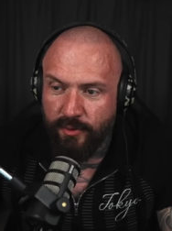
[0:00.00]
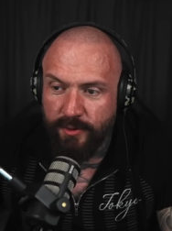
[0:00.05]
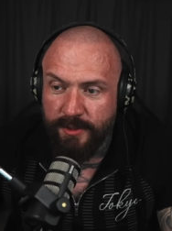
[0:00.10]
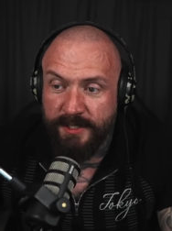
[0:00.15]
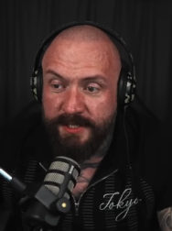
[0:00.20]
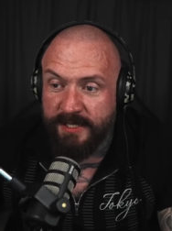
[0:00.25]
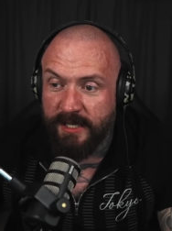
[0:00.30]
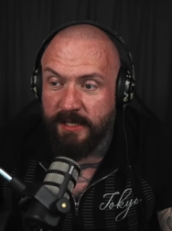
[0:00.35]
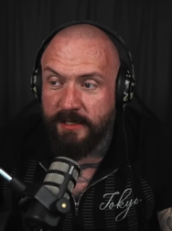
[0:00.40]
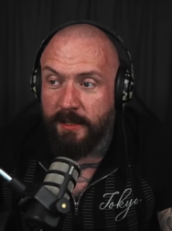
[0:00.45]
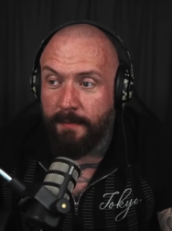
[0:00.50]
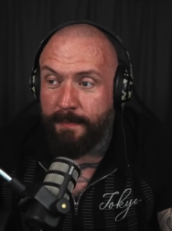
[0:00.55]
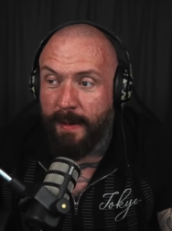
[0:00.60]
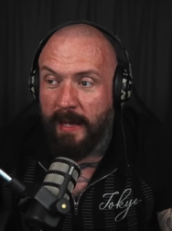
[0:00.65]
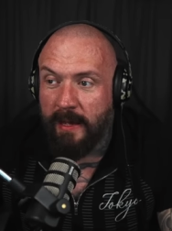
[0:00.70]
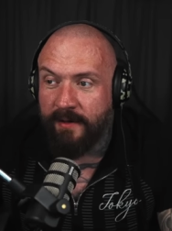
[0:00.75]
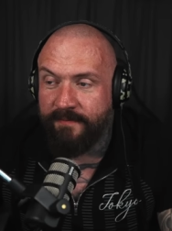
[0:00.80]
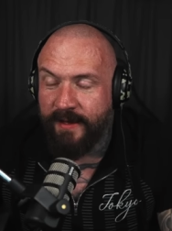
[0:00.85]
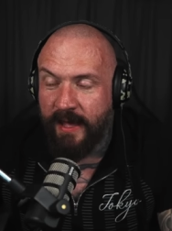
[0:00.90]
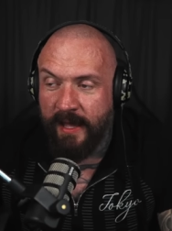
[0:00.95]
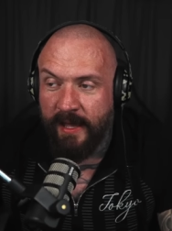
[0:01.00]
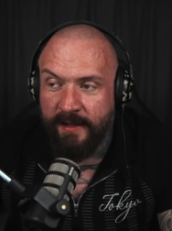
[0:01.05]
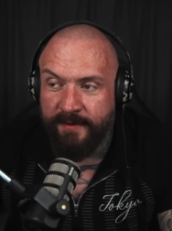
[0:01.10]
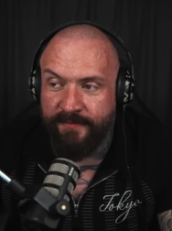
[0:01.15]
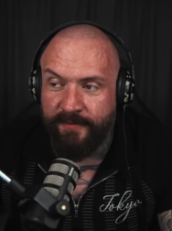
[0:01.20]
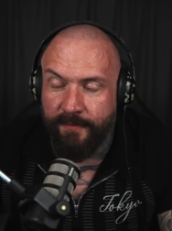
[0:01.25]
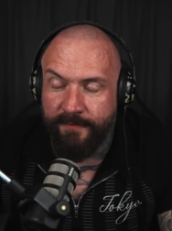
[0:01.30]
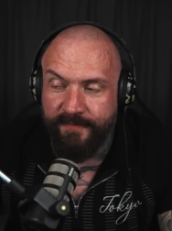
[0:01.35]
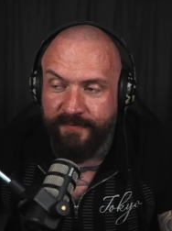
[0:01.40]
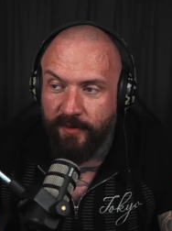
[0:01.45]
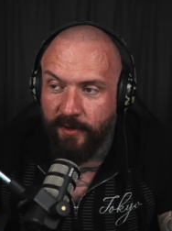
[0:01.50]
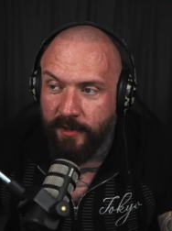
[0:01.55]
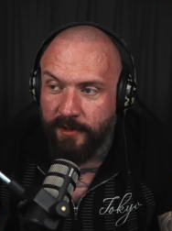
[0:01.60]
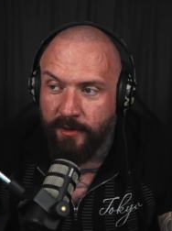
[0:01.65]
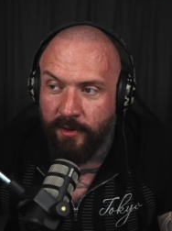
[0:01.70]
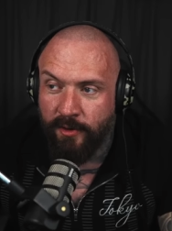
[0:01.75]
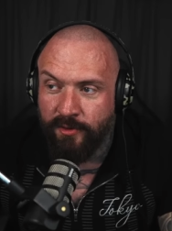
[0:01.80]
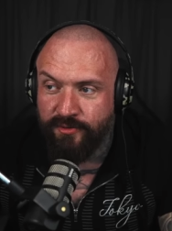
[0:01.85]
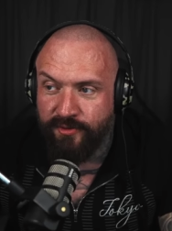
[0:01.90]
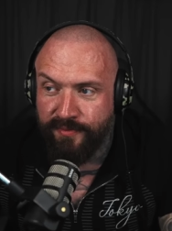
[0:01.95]
only seeing the back of her head from fucking
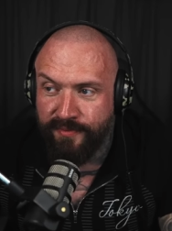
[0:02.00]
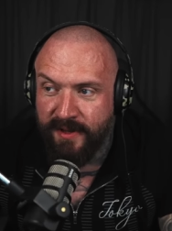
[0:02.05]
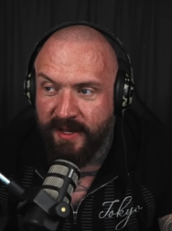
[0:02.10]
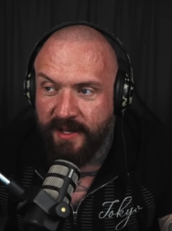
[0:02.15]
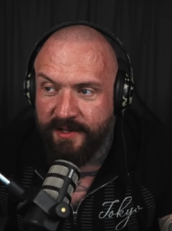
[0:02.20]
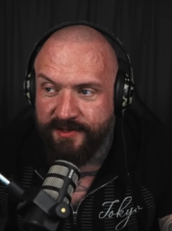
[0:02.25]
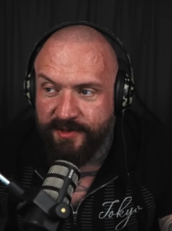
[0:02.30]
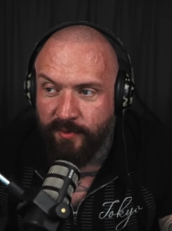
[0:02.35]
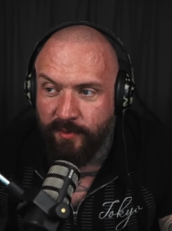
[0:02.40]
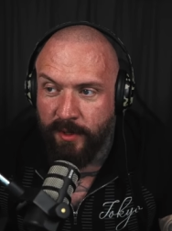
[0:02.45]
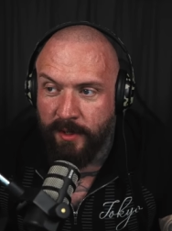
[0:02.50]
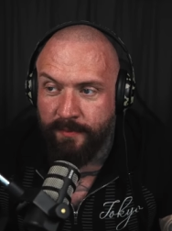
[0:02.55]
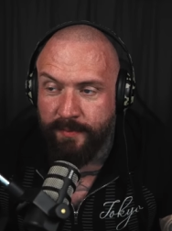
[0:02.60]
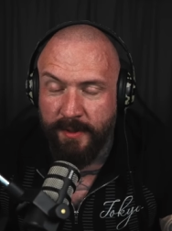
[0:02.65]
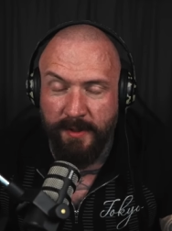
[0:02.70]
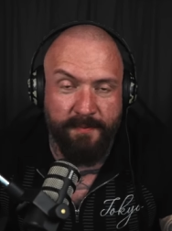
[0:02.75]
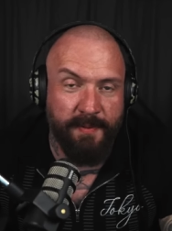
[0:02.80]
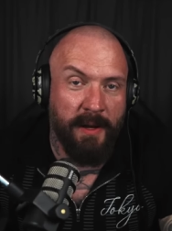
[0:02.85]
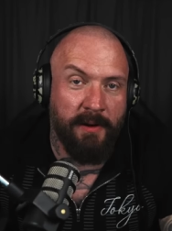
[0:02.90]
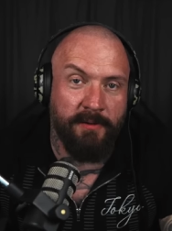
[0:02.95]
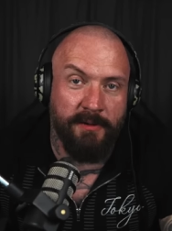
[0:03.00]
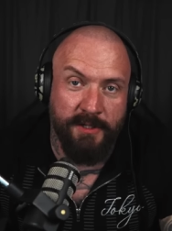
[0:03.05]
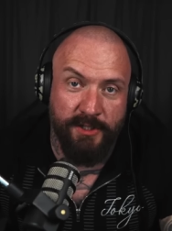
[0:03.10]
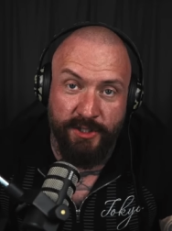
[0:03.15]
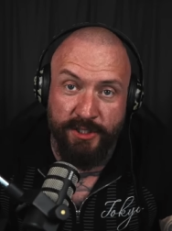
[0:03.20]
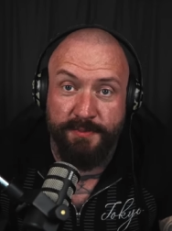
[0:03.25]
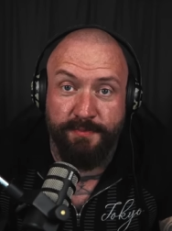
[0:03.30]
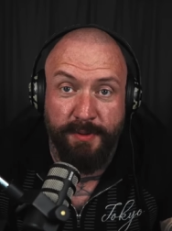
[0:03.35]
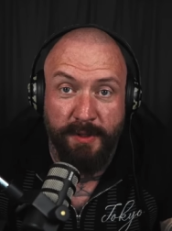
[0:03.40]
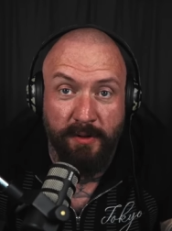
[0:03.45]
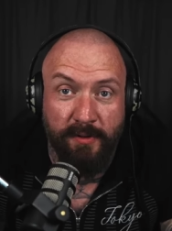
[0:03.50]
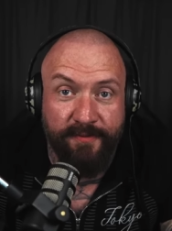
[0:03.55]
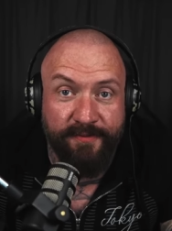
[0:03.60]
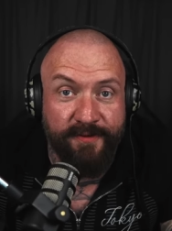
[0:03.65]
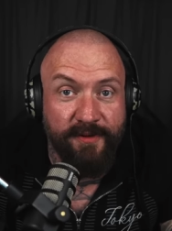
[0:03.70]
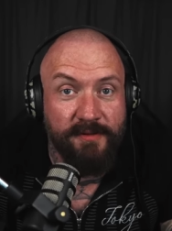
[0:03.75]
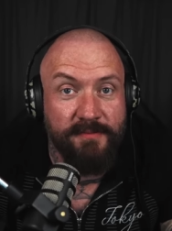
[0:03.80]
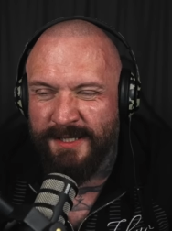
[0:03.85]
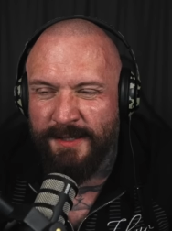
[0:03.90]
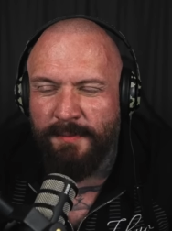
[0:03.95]
100 meters away, but apparently it's just
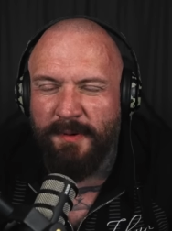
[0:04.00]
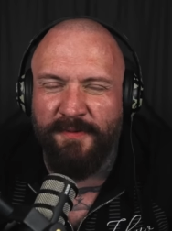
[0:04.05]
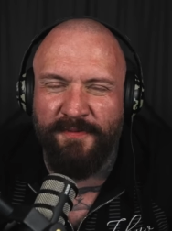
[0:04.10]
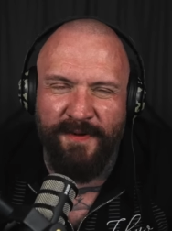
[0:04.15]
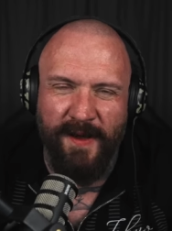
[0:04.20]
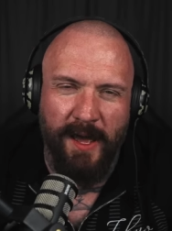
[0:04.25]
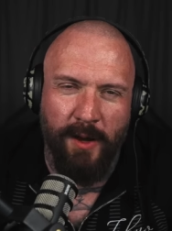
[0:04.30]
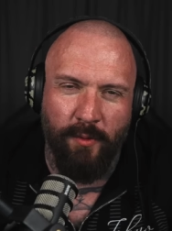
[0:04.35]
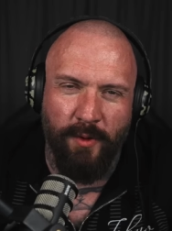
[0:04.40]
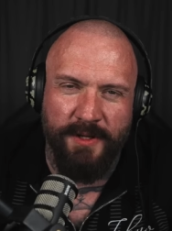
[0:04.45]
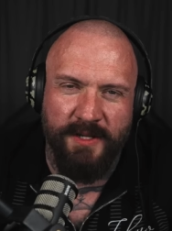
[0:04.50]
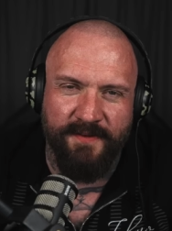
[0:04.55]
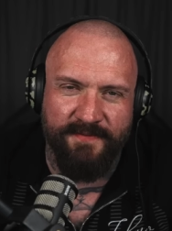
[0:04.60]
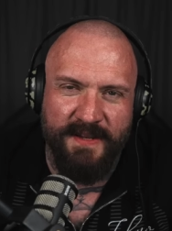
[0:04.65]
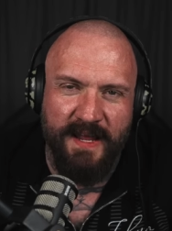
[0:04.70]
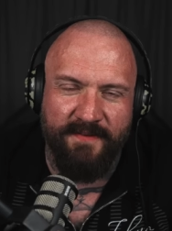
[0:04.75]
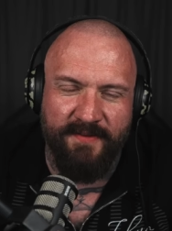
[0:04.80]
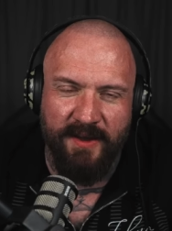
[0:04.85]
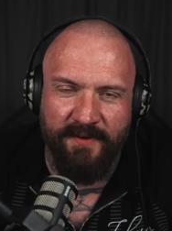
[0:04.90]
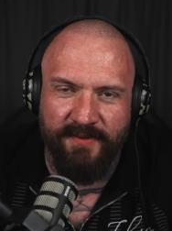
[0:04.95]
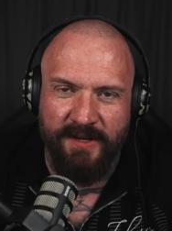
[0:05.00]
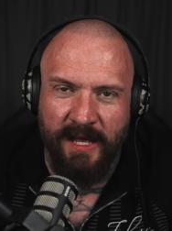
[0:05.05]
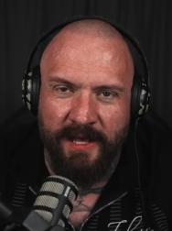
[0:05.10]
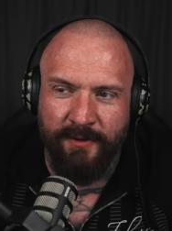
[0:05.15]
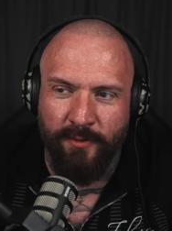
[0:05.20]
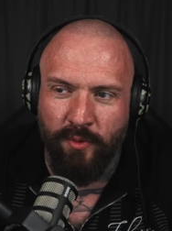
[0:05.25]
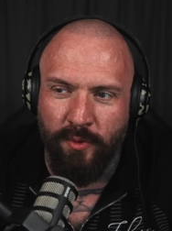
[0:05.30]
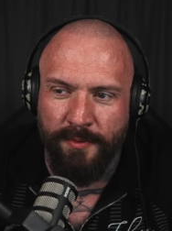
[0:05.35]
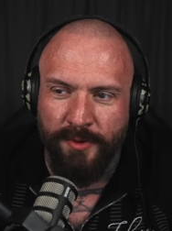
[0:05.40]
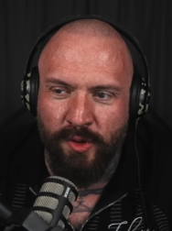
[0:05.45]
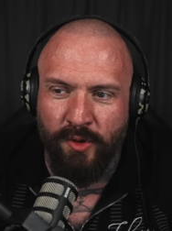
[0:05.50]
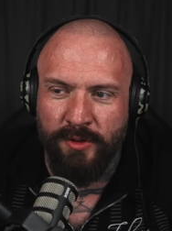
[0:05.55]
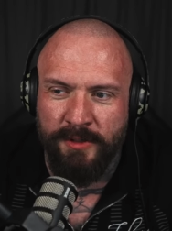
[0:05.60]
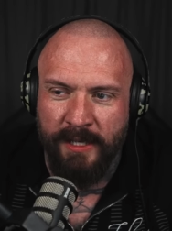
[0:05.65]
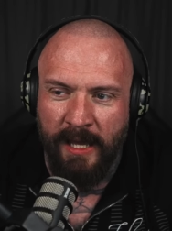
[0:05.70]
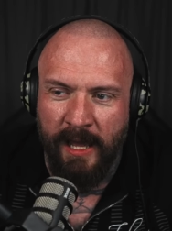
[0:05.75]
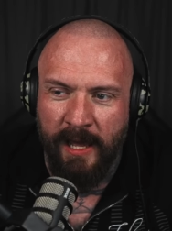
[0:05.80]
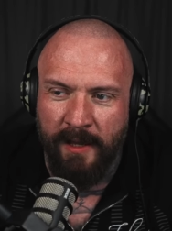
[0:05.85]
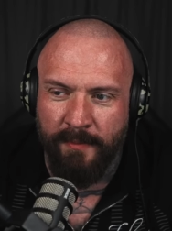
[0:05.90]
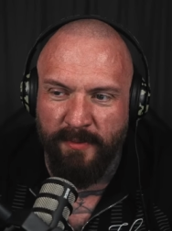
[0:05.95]
beautiful. To be fair, when you've never even had a woman hold
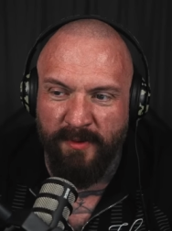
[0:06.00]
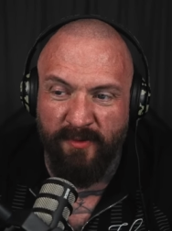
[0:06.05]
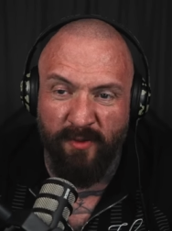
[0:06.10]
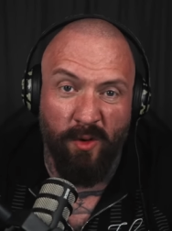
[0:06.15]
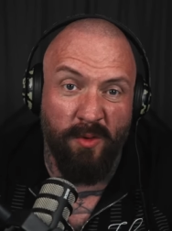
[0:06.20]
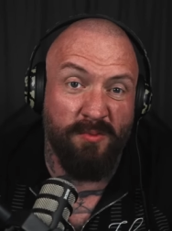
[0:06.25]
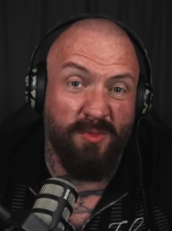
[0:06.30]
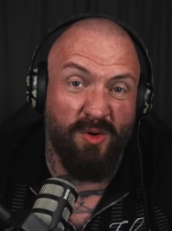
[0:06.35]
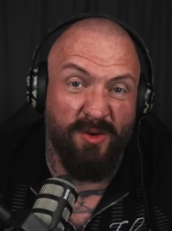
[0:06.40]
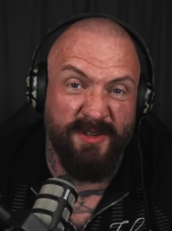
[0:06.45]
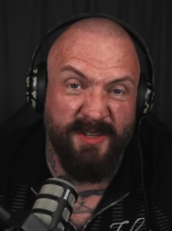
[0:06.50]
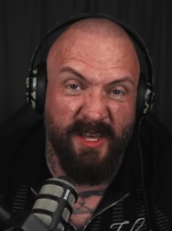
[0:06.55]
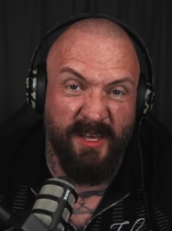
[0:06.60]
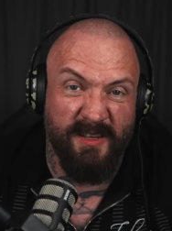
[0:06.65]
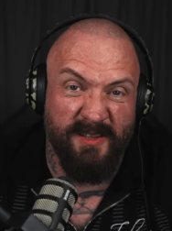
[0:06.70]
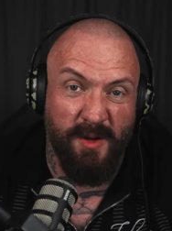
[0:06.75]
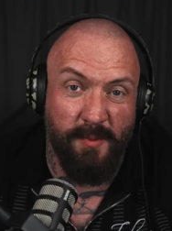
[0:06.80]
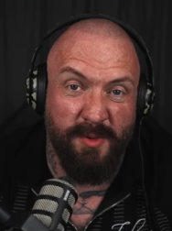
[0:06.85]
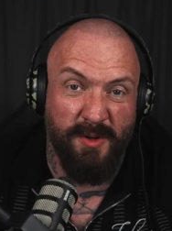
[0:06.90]
your hand before, most things are